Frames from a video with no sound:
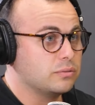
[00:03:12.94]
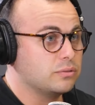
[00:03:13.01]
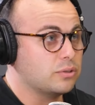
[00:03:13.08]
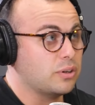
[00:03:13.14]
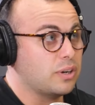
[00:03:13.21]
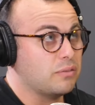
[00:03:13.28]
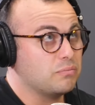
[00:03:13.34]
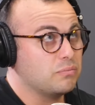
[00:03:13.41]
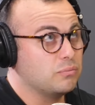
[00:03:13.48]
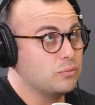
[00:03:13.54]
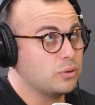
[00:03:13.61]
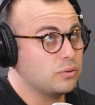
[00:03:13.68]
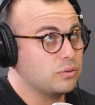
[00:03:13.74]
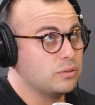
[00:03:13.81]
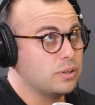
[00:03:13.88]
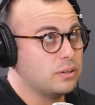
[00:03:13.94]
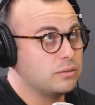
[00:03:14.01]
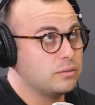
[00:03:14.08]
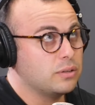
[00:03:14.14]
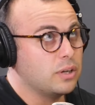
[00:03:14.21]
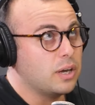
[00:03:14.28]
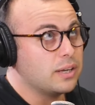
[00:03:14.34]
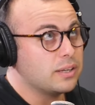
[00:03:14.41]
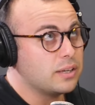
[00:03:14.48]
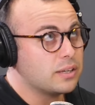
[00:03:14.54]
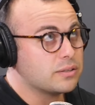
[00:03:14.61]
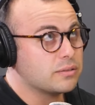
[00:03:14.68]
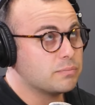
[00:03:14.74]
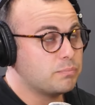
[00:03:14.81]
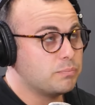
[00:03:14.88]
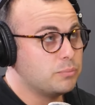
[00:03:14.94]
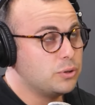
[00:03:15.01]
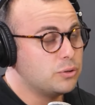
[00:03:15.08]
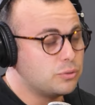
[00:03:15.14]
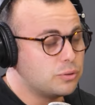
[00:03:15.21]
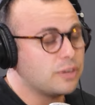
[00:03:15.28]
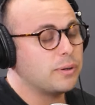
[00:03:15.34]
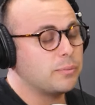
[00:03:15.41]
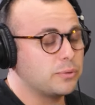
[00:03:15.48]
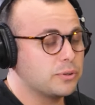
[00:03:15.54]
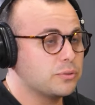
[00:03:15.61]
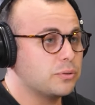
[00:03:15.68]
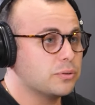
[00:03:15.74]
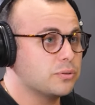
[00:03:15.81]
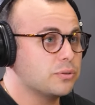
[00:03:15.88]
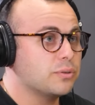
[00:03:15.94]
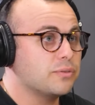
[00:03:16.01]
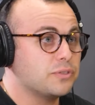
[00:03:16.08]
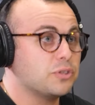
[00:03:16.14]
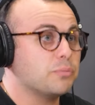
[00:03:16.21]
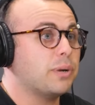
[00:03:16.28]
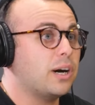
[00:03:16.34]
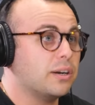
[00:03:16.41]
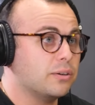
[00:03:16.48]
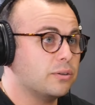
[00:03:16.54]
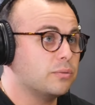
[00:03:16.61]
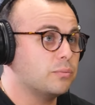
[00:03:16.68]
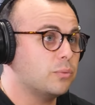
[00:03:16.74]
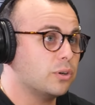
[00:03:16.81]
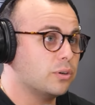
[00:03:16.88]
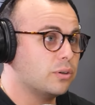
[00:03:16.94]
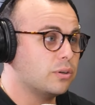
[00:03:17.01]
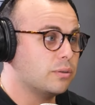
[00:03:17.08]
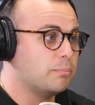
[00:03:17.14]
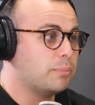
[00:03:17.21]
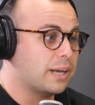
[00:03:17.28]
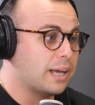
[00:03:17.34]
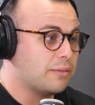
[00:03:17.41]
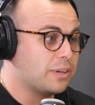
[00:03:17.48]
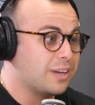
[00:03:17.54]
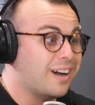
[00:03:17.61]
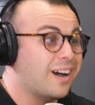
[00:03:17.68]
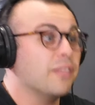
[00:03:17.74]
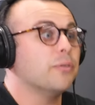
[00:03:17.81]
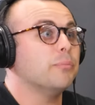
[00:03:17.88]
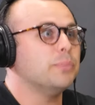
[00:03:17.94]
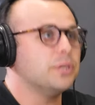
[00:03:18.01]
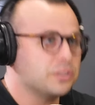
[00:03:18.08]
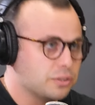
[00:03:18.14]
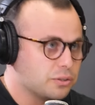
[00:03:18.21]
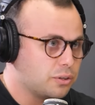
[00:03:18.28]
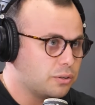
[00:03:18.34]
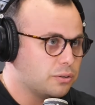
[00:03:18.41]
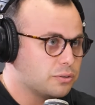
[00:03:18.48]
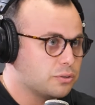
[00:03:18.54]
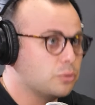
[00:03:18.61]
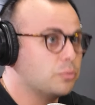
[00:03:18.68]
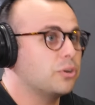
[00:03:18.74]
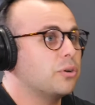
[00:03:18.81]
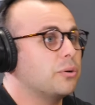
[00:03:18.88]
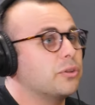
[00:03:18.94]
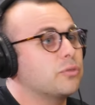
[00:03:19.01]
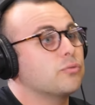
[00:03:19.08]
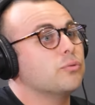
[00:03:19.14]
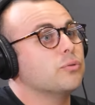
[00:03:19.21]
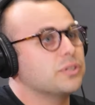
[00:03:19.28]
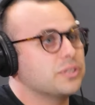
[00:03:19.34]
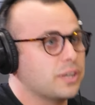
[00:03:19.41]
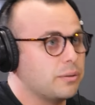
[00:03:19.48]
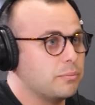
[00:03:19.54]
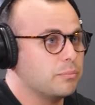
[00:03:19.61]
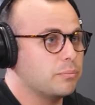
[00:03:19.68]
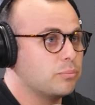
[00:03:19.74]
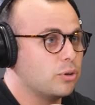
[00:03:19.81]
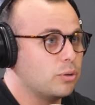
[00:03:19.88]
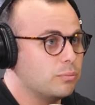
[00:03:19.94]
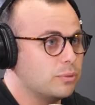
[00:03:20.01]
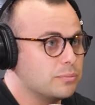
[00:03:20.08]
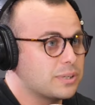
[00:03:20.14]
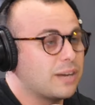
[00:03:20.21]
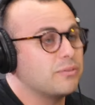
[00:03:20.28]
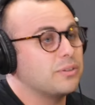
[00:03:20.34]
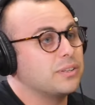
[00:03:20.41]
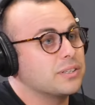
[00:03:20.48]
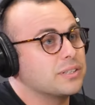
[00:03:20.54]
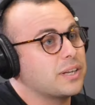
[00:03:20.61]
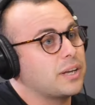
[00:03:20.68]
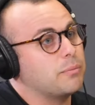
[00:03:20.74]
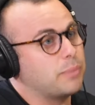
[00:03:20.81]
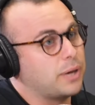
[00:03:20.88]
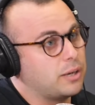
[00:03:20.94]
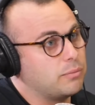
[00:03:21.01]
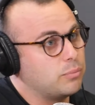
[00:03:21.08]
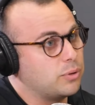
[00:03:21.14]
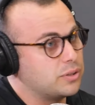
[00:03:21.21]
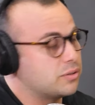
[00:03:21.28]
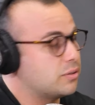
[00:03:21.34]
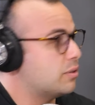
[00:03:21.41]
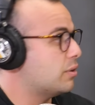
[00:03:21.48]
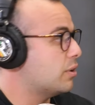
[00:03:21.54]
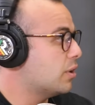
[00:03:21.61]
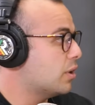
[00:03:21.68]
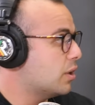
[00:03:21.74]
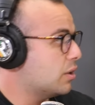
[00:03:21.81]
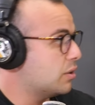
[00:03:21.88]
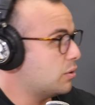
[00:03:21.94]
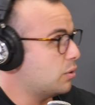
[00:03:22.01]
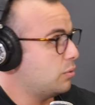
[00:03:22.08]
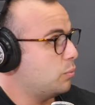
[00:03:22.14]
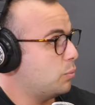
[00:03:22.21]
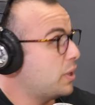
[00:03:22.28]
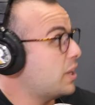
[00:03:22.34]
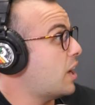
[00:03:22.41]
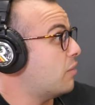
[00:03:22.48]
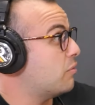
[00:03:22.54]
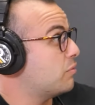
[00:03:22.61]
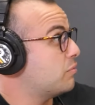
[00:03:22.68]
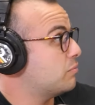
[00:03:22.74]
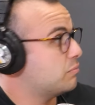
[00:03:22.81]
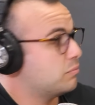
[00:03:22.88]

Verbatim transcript: Don't have not and yes, you do have people to talk to if it's your partner and whatnot, but having other business owners who are going through the same problems, having the same pain points that that we have